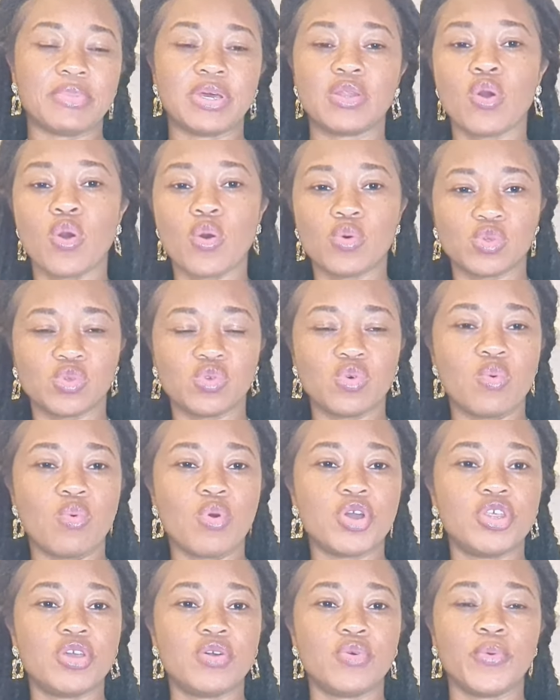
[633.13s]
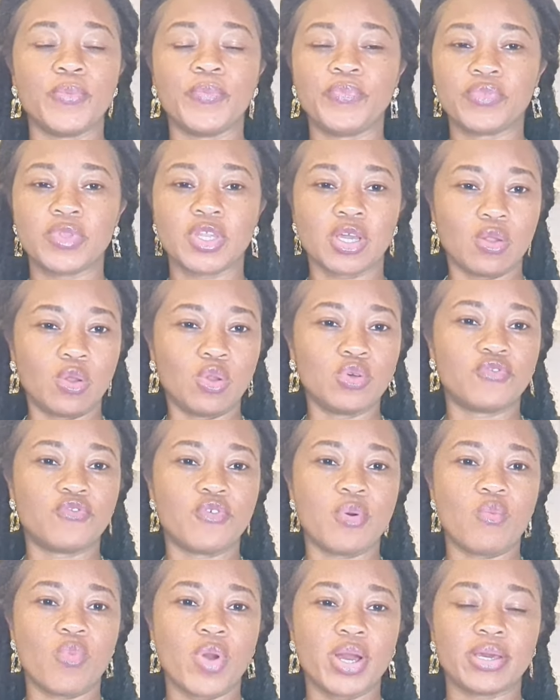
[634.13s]
And also when you close
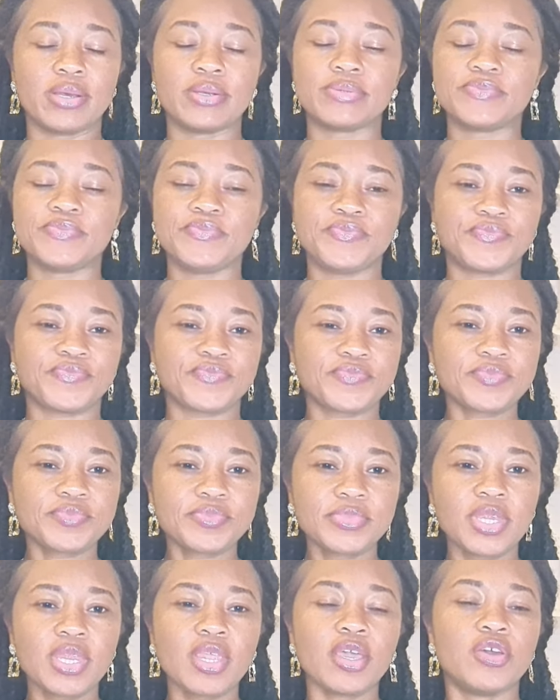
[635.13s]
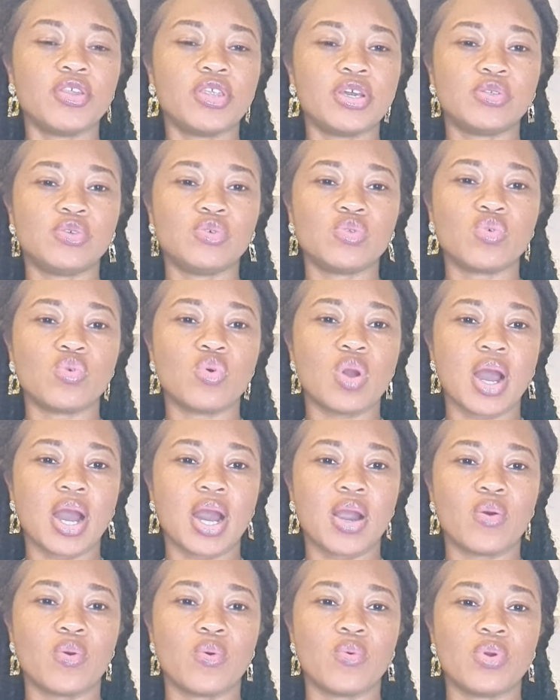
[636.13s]
from work, you need to know
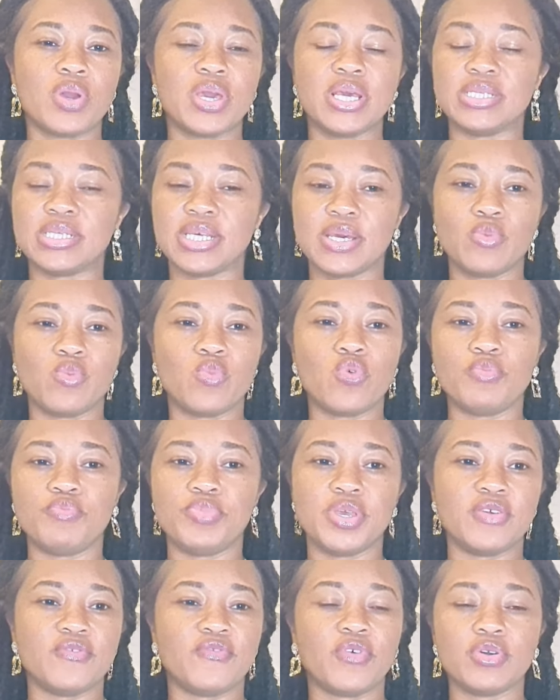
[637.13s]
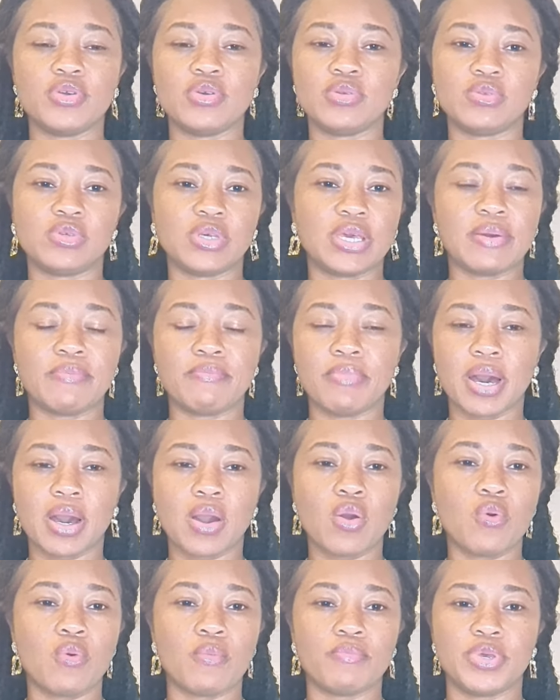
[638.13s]
how easy it will be for you to get back
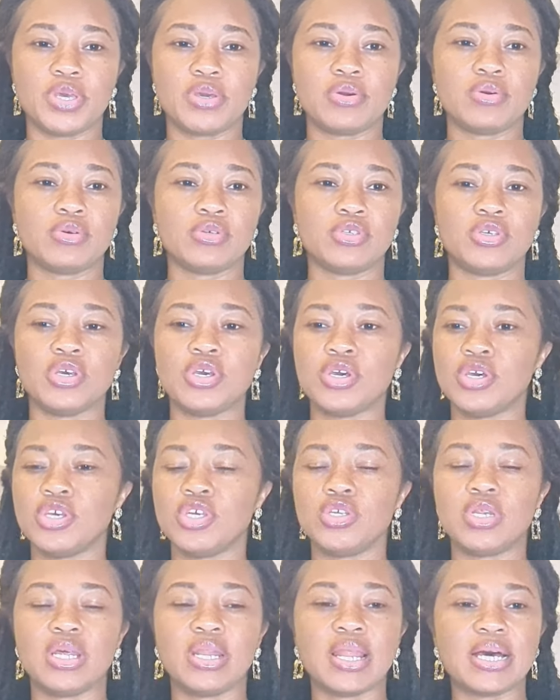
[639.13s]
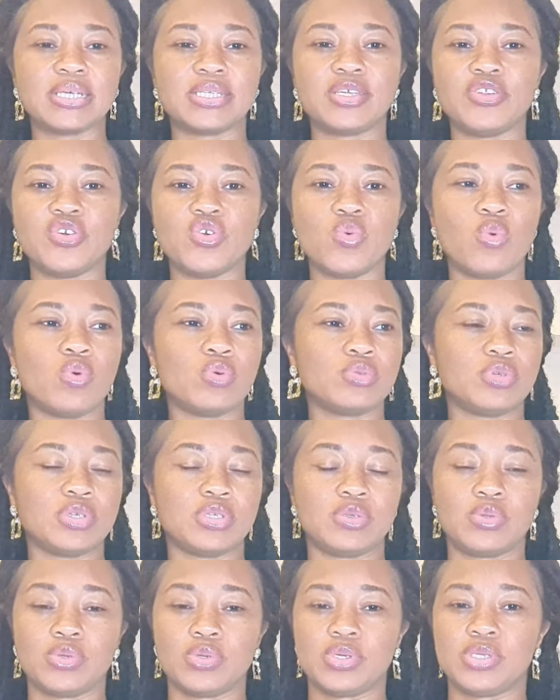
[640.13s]
home, because the last thing you want
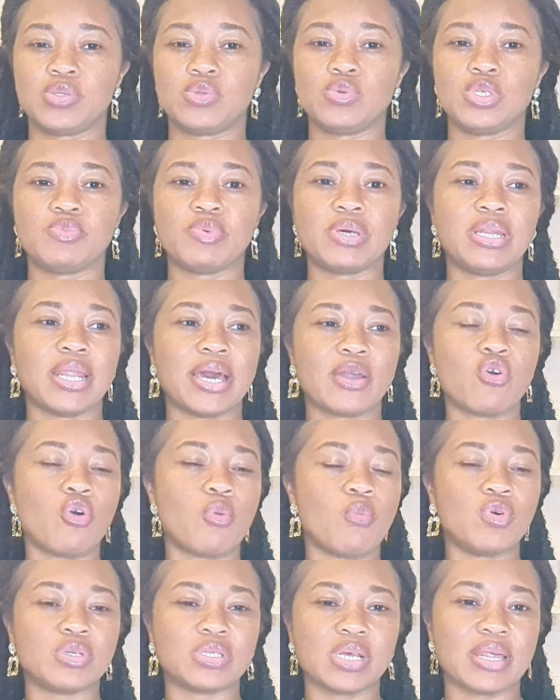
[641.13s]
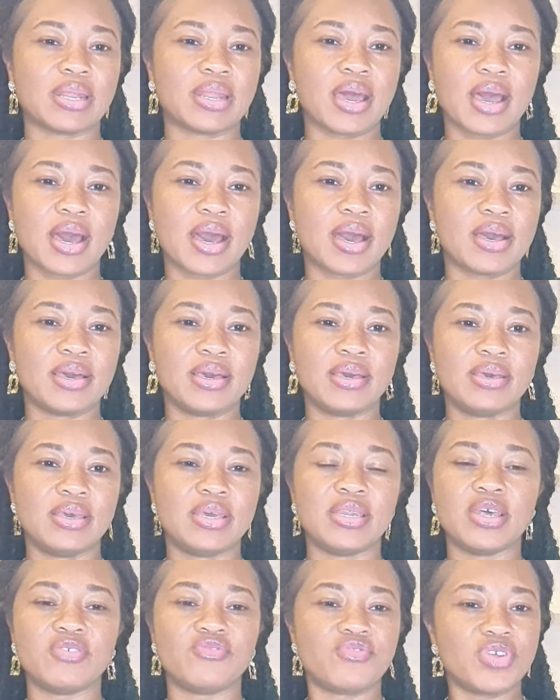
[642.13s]
is to spend like almost an hour
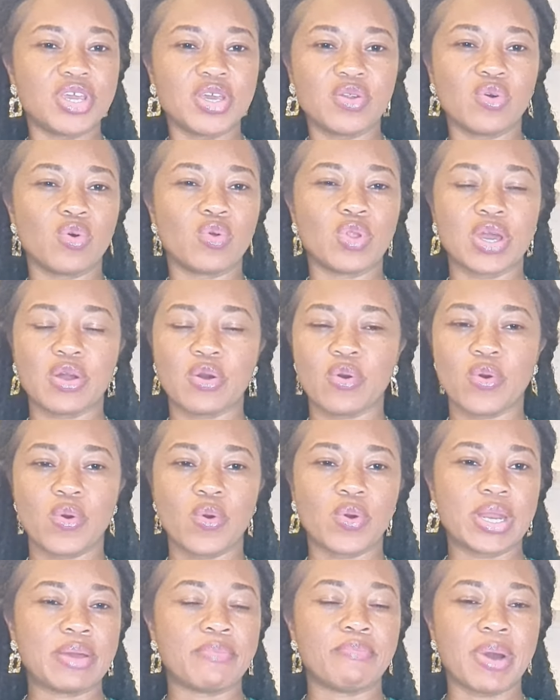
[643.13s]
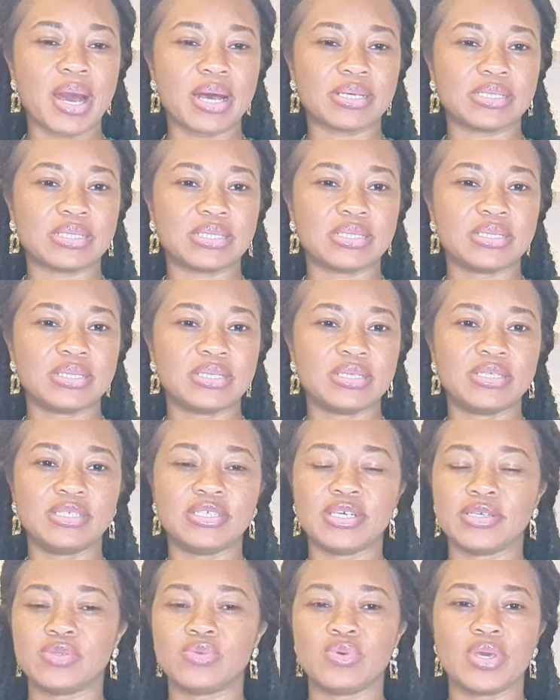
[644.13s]
in a train or on a bus
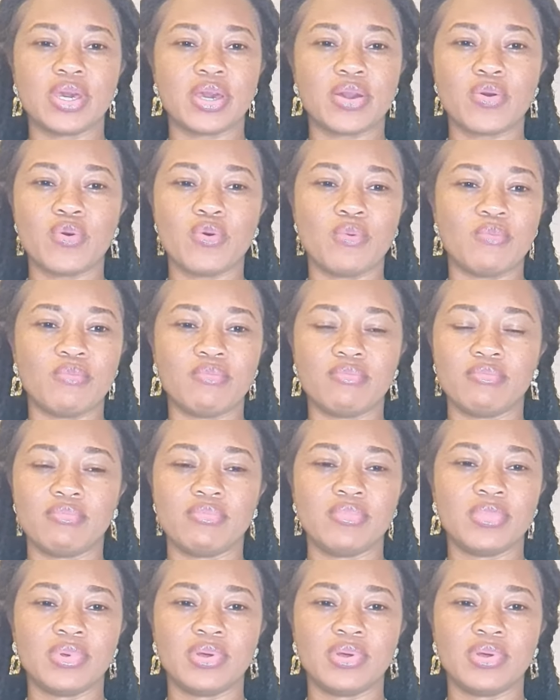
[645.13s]
just to get home